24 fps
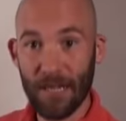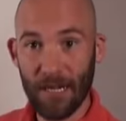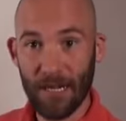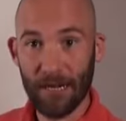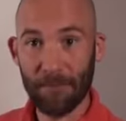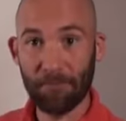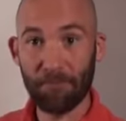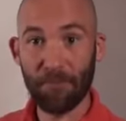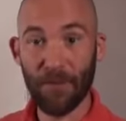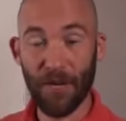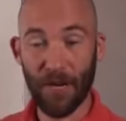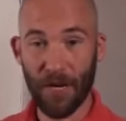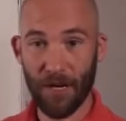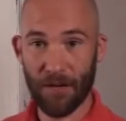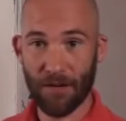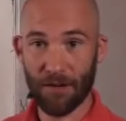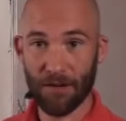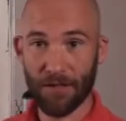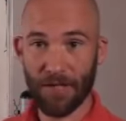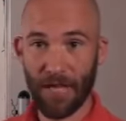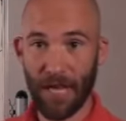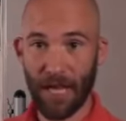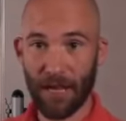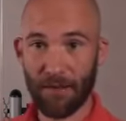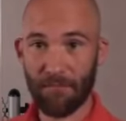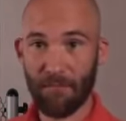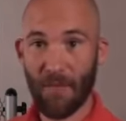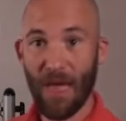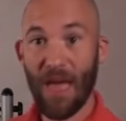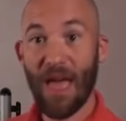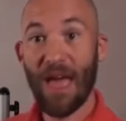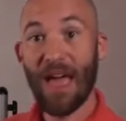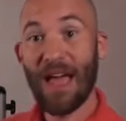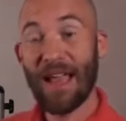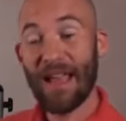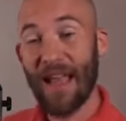to understand.
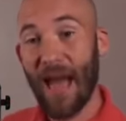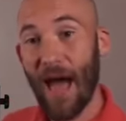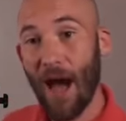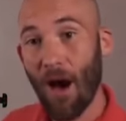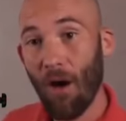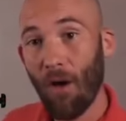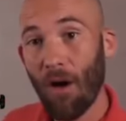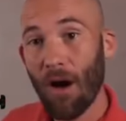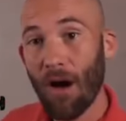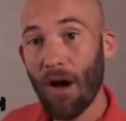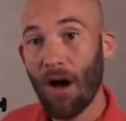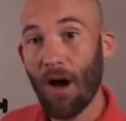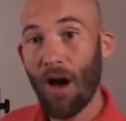Now,